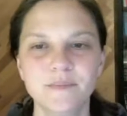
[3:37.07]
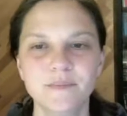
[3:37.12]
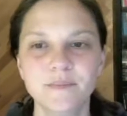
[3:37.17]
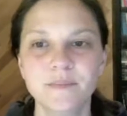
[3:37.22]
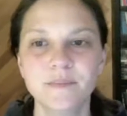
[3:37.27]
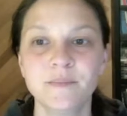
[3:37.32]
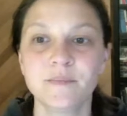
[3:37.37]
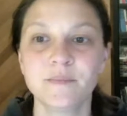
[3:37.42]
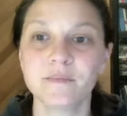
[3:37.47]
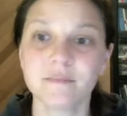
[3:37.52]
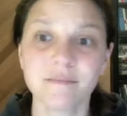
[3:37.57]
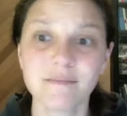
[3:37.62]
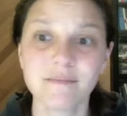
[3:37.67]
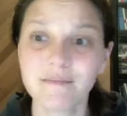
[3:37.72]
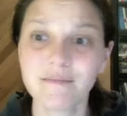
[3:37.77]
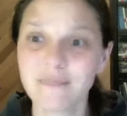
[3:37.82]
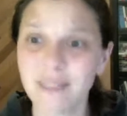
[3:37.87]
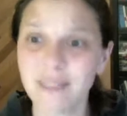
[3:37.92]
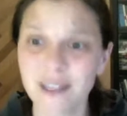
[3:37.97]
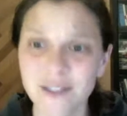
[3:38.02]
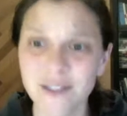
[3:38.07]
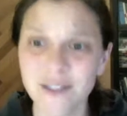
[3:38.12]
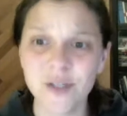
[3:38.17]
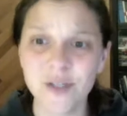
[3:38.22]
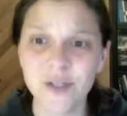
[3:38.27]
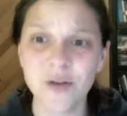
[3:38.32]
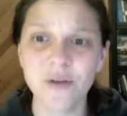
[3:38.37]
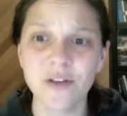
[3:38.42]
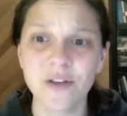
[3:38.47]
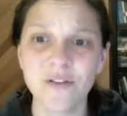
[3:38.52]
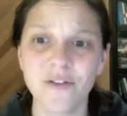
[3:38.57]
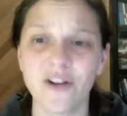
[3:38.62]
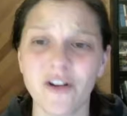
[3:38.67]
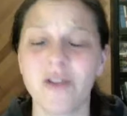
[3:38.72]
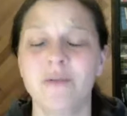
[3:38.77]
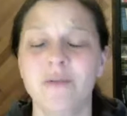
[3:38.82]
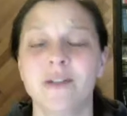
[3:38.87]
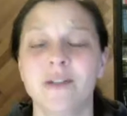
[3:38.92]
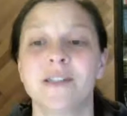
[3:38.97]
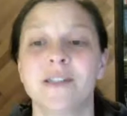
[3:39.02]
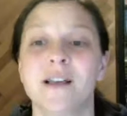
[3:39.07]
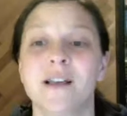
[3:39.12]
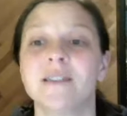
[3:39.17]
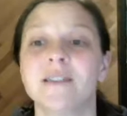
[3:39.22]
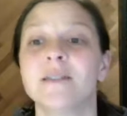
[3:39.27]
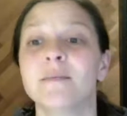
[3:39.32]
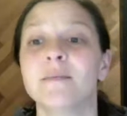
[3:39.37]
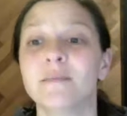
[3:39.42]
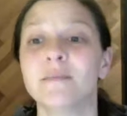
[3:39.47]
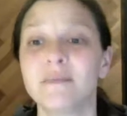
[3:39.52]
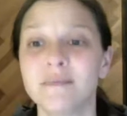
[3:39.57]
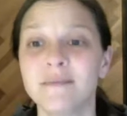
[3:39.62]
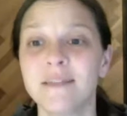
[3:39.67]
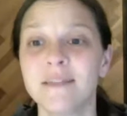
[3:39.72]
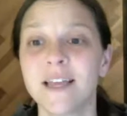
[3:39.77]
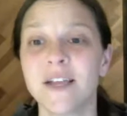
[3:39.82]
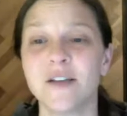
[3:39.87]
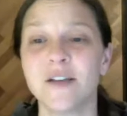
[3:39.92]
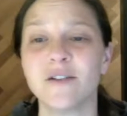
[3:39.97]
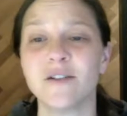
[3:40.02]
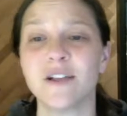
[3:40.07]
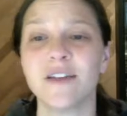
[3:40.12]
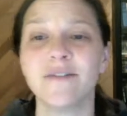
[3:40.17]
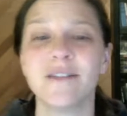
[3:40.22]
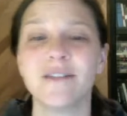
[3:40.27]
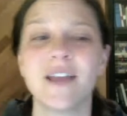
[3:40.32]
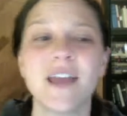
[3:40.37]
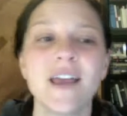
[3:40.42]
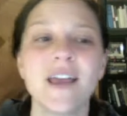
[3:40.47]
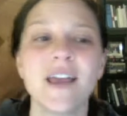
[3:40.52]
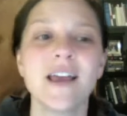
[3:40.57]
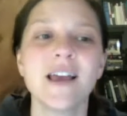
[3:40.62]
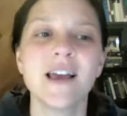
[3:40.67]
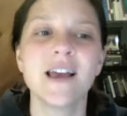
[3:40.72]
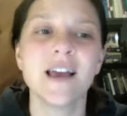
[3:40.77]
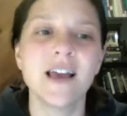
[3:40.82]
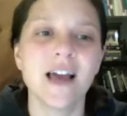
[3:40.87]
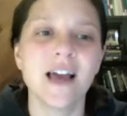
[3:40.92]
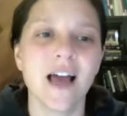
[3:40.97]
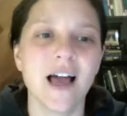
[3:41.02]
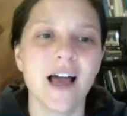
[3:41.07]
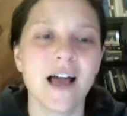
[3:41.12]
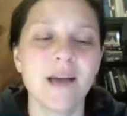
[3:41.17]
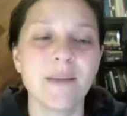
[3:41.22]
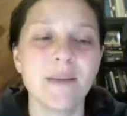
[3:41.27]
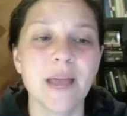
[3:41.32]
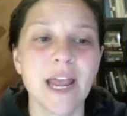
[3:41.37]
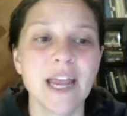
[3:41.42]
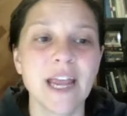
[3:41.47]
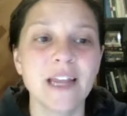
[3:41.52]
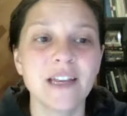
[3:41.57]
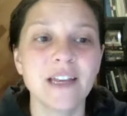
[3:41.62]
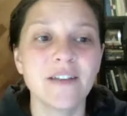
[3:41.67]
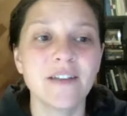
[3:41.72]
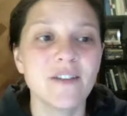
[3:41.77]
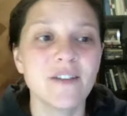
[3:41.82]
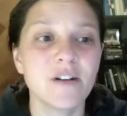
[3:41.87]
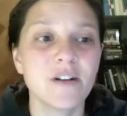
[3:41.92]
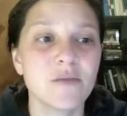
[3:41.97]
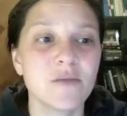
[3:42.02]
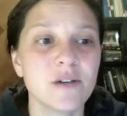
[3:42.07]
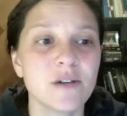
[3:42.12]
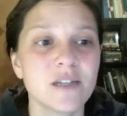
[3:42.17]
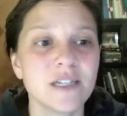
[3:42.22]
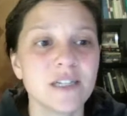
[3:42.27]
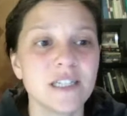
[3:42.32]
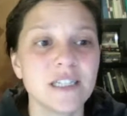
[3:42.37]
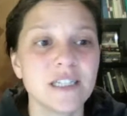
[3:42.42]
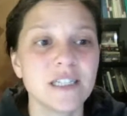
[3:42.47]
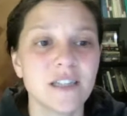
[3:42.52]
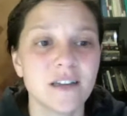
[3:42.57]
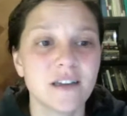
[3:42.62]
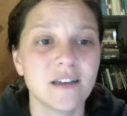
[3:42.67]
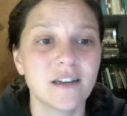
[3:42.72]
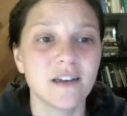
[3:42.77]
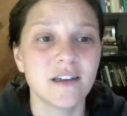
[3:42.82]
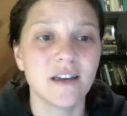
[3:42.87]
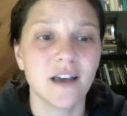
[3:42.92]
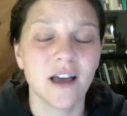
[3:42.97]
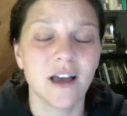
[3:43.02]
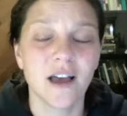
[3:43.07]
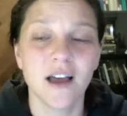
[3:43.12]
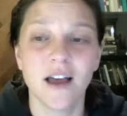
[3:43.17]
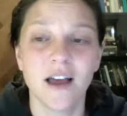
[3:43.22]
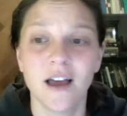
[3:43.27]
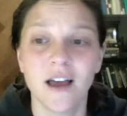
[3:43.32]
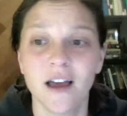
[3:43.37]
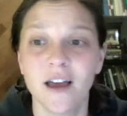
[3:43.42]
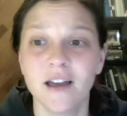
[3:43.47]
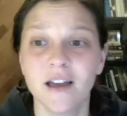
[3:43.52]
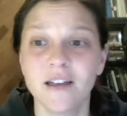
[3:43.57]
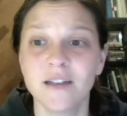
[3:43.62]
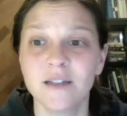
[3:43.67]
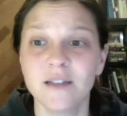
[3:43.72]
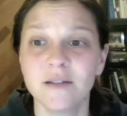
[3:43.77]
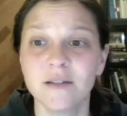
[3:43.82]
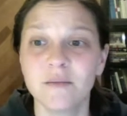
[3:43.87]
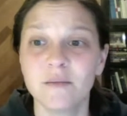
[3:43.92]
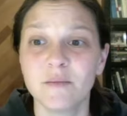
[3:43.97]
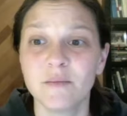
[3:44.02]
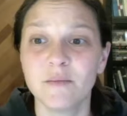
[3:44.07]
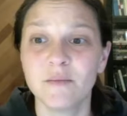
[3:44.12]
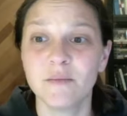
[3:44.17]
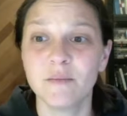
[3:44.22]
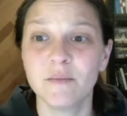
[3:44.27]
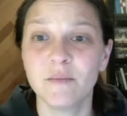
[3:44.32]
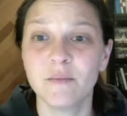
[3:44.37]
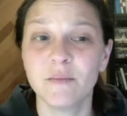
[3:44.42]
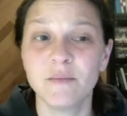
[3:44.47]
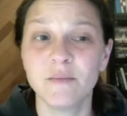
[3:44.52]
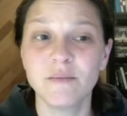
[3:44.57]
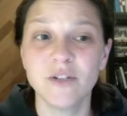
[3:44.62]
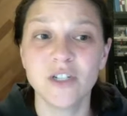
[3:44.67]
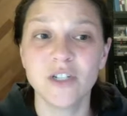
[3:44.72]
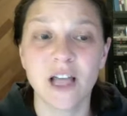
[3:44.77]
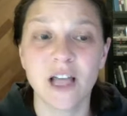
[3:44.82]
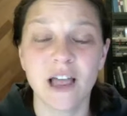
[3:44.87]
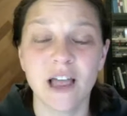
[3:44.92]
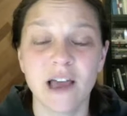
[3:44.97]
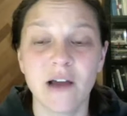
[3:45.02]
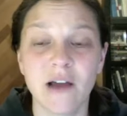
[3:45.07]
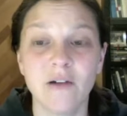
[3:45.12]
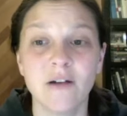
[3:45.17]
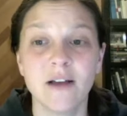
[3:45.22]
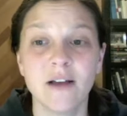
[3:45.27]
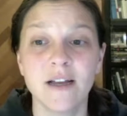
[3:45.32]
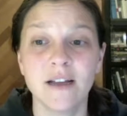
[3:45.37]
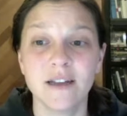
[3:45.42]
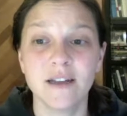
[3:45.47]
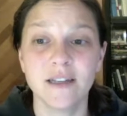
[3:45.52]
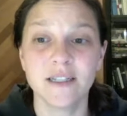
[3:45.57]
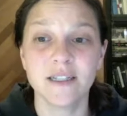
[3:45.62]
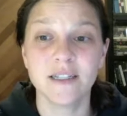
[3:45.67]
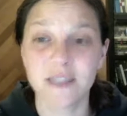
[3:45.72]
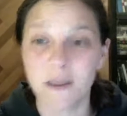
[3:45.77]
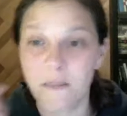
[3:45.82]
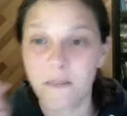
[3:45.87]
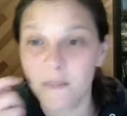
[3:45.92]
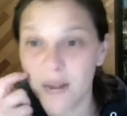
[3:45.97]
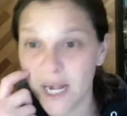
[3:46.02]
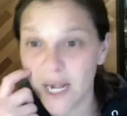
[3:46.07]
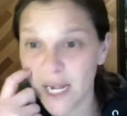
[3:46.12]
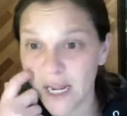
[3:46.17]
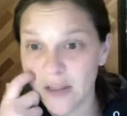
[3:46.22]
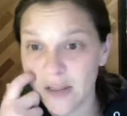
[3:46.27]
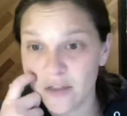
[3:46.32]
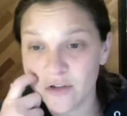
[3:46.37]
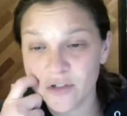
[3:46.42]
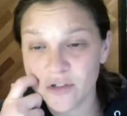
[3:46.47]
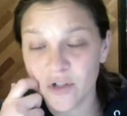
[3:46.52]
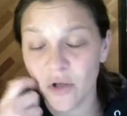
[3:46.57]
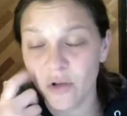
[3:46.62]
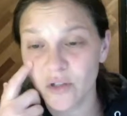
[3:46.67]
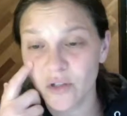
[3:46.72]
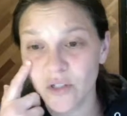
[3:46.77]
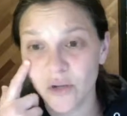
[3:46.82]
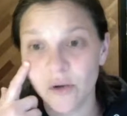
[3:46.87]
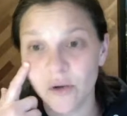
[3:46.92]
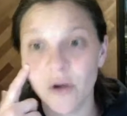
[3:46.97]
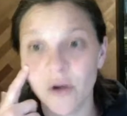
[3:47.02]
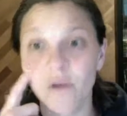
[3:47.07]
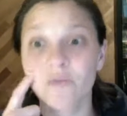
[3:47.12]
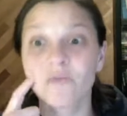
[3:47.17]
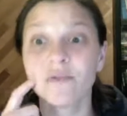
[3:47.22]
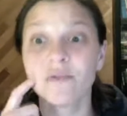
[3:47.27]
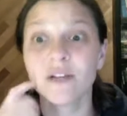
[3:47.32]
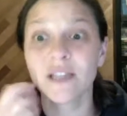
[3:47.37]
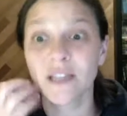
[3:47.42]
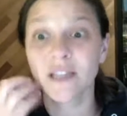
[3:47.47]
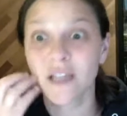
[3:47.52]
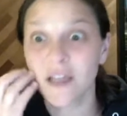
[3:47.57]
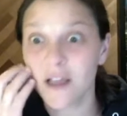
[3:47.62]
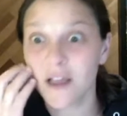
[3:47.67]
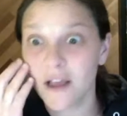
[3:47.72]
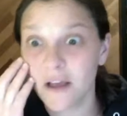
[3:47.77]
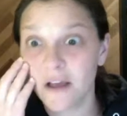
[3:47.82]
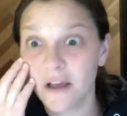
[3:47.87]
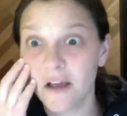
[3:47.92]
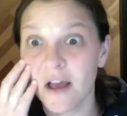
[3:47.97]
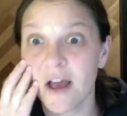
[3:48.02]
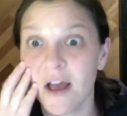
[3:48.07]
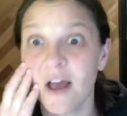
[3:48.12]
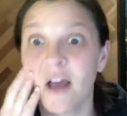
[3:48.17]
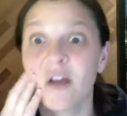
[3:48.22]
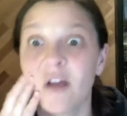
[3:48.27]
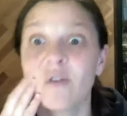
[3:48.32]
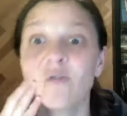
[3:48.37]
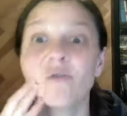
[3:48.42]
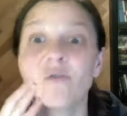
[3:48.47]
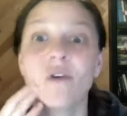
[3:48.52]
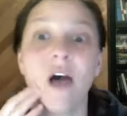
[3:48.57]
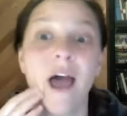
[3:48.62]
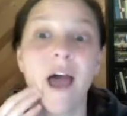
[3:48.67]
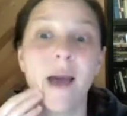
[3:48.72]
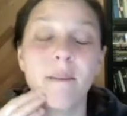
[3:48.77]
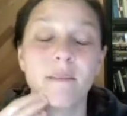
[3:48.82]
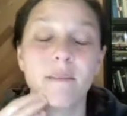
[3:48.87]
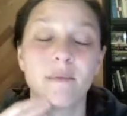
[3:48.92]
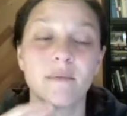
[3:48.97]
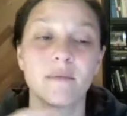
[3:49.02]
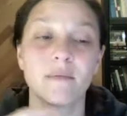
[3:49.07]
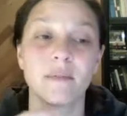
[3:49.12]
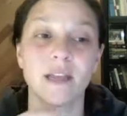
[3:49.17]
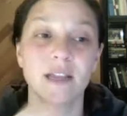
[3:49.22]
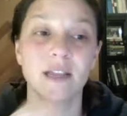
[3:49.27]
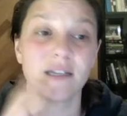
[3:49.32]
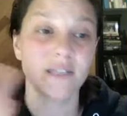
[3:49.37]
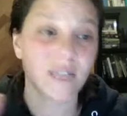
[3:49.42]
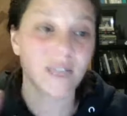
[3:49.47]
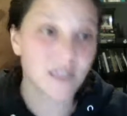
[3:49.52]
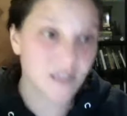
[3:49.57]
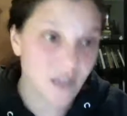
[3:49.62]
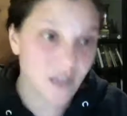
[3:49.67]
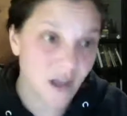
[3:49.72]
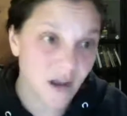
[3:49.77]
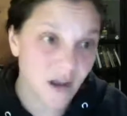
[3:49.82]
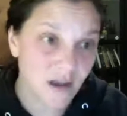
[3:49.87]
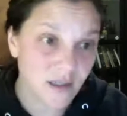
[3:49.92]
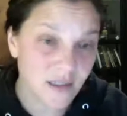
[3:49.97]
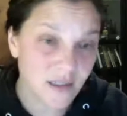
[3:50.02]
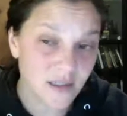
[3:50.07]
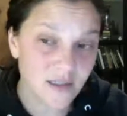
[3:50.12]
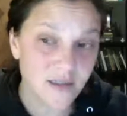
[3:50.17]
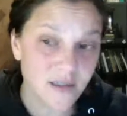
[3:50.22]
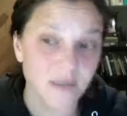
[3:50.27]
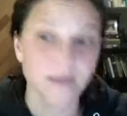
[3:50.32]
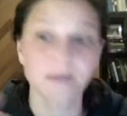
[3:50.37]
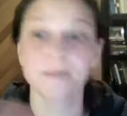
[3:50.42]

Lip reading: It's totally free, which is awesome. Thank you, Cliff. And if you're willing to shell out some money, there's also a really cool app that does cost